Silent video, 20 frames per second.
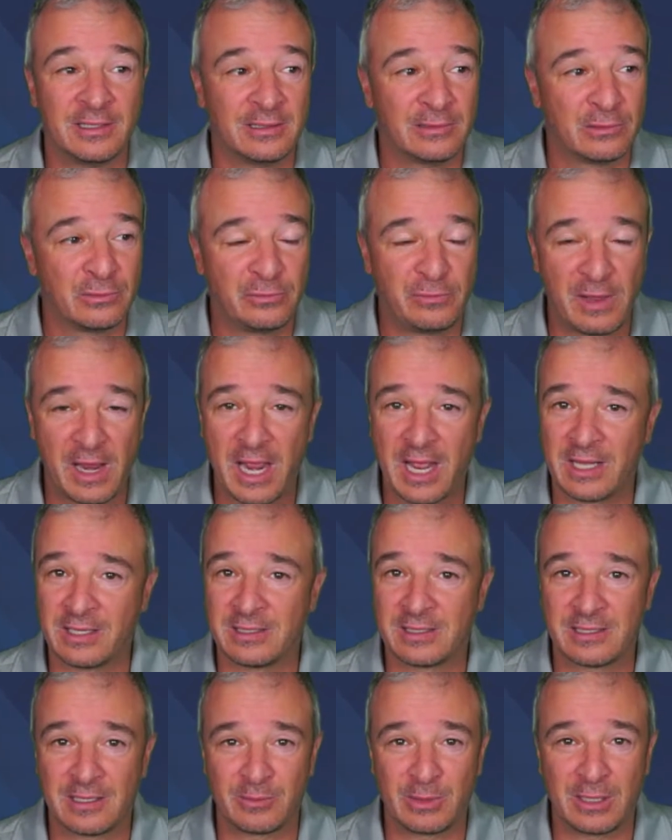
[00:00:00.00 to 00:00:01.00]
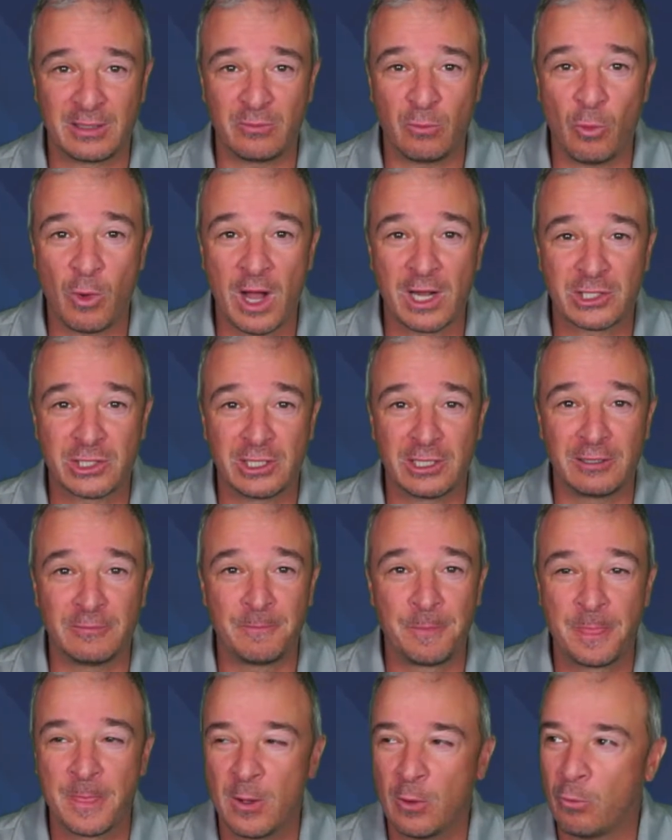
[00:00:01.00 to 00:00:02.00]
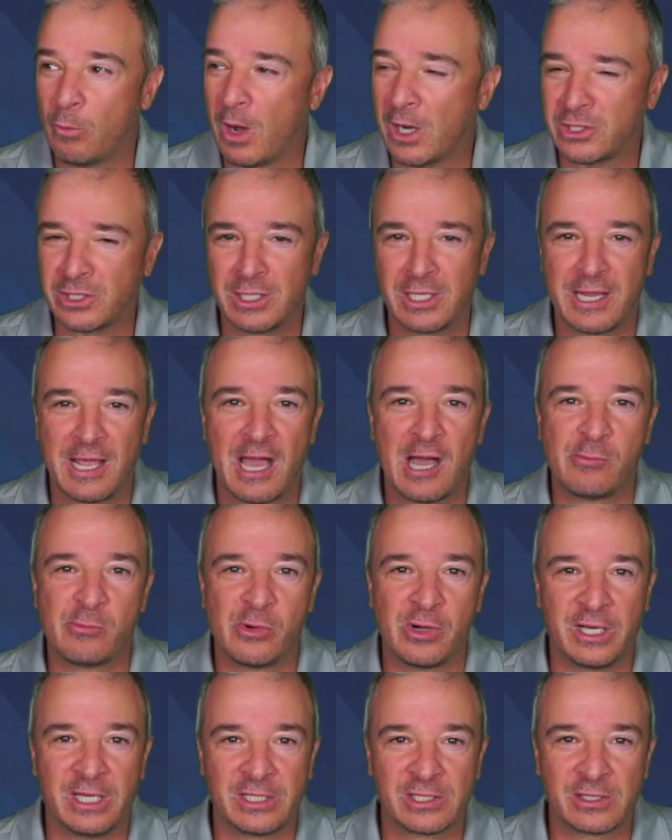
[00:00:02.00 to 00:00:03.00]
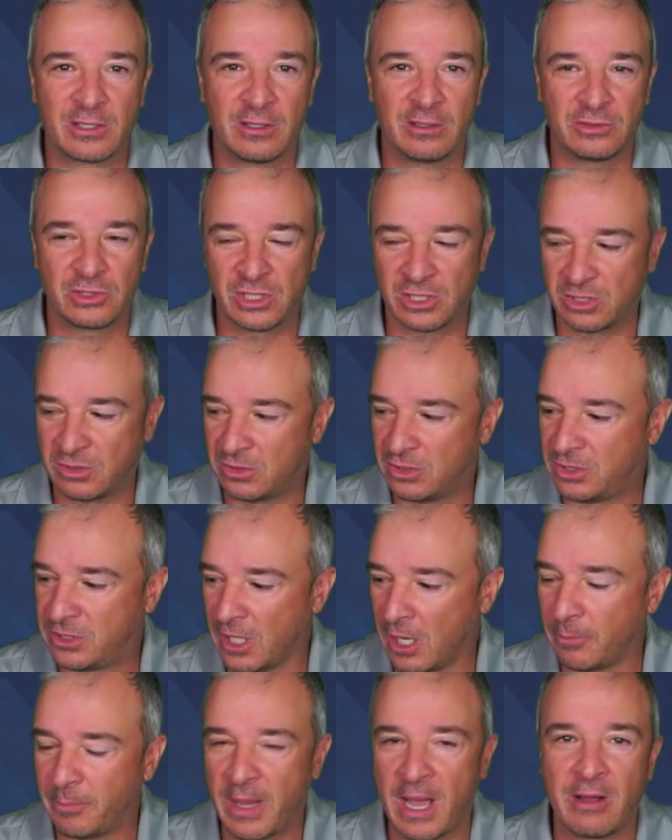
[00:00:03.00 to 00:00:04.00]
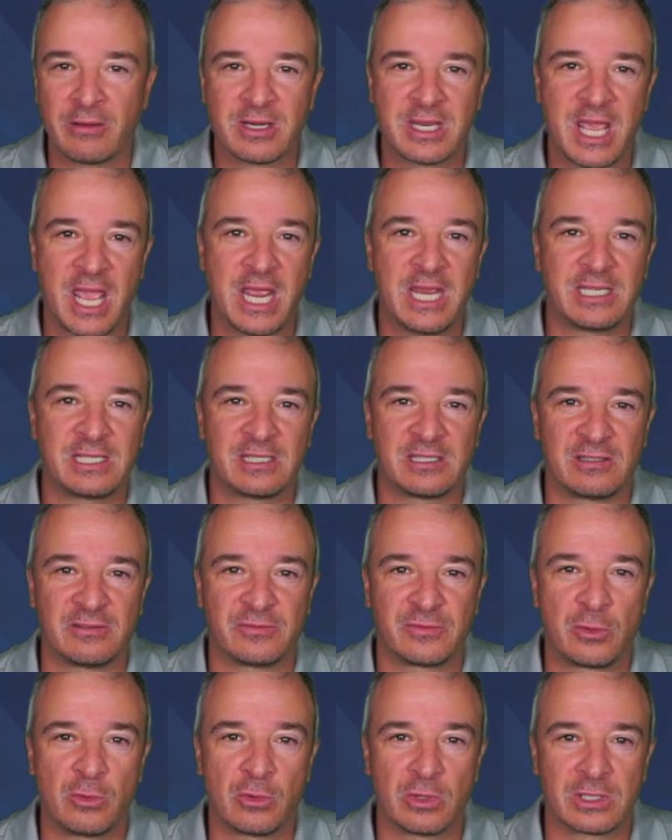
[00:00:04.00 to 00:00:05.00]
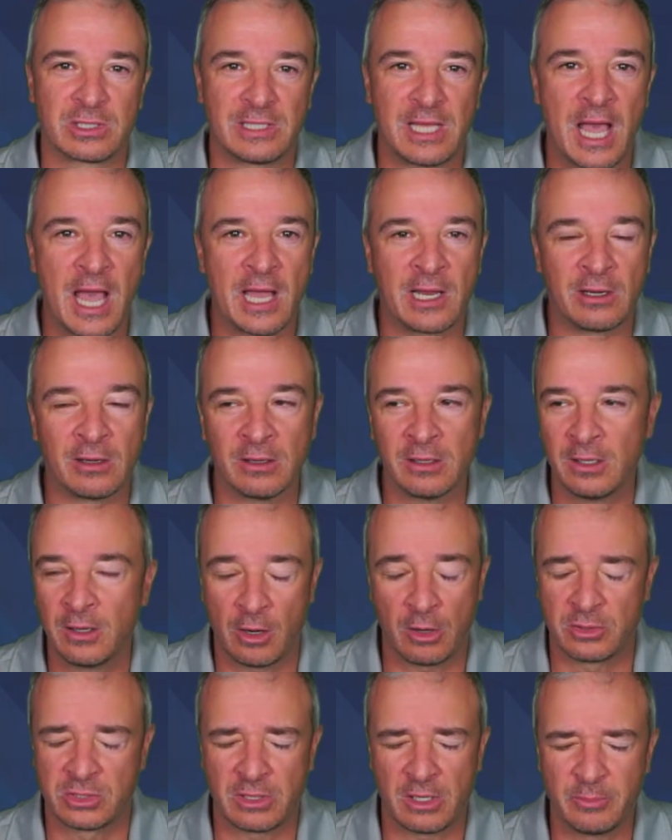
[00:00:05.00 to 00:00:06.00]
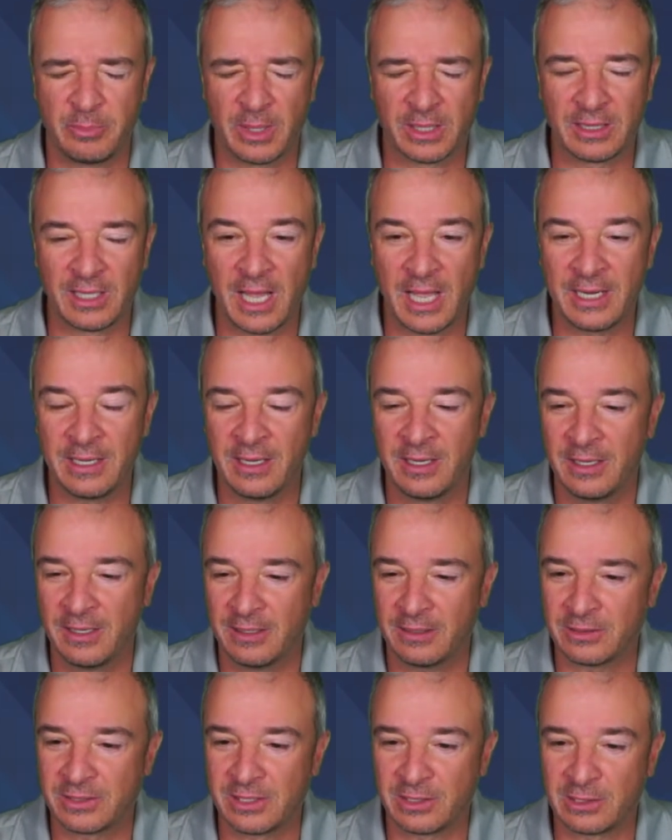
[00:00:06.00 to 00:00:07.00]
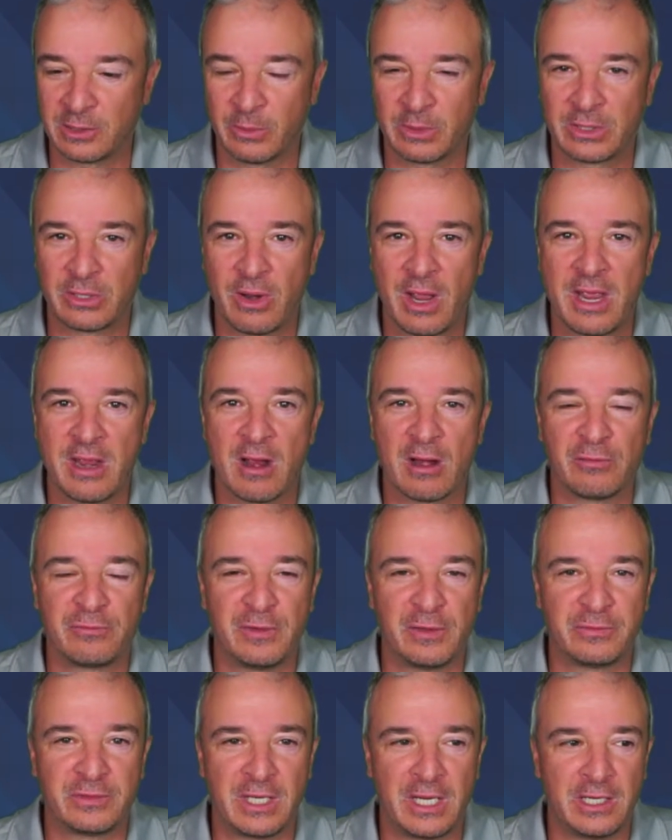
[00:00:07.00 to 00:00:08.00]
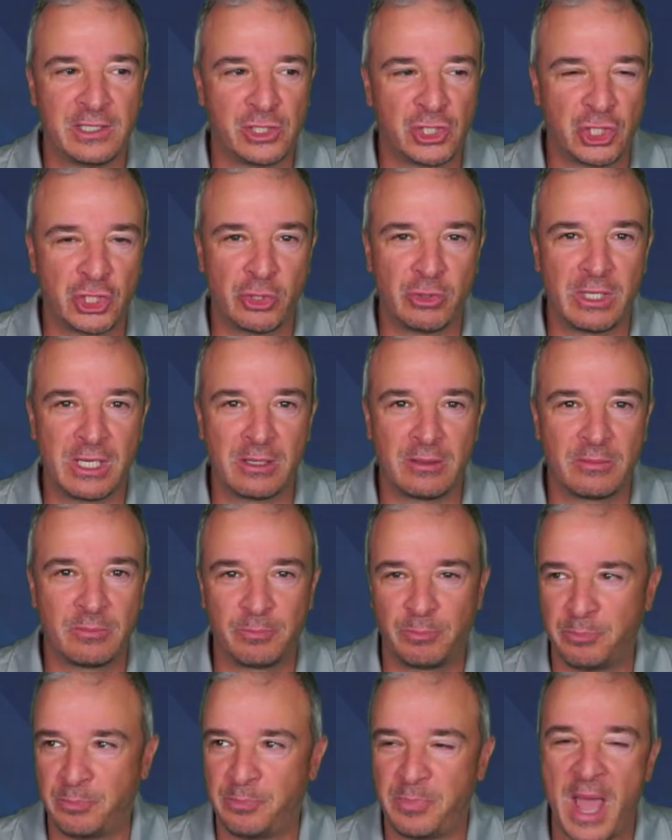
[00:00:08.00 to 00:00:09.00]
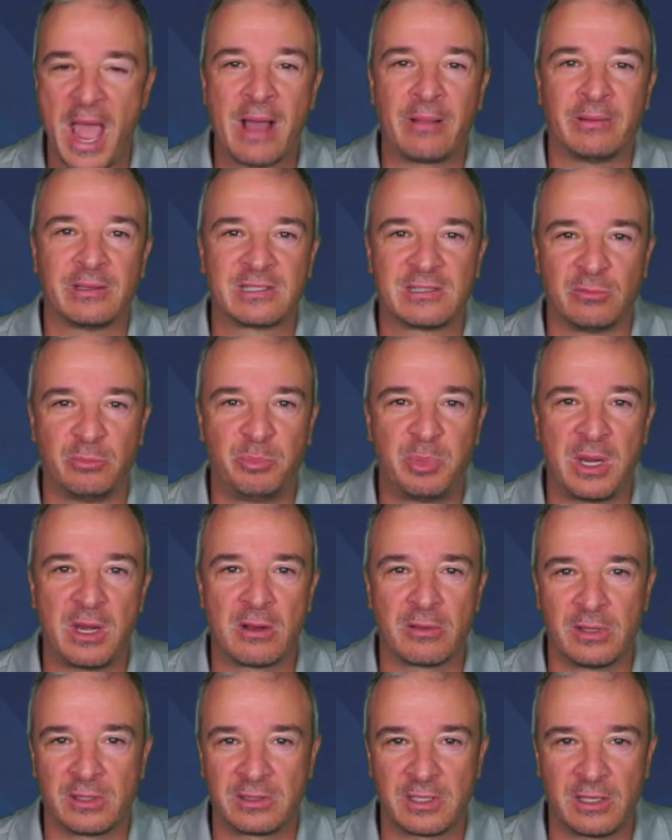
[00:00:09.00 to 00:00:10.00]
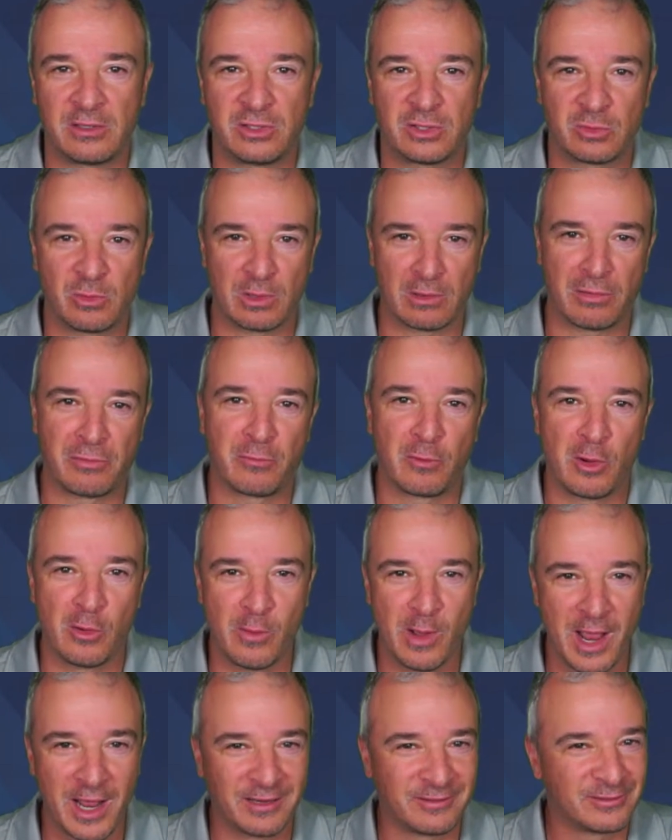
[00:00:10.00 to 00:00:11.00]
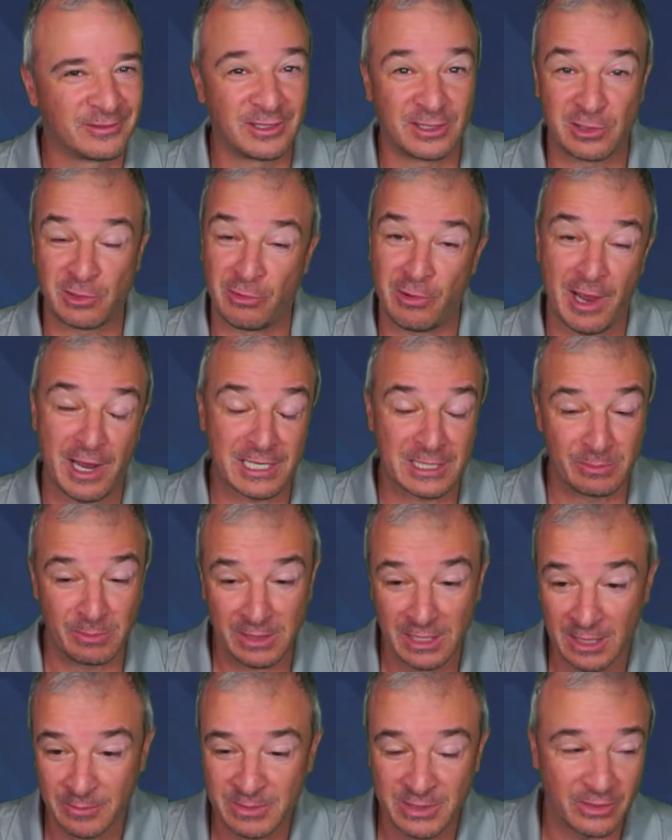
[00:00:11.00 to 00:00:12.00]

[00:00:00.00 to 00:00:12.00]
fans. I mean, watching watching Cowboys just dump out cases of Coors Light or, or sorry, Bud Light, or sit there with their A R fifteen shooting pallets of beer that they just want to throw away just cracks me up.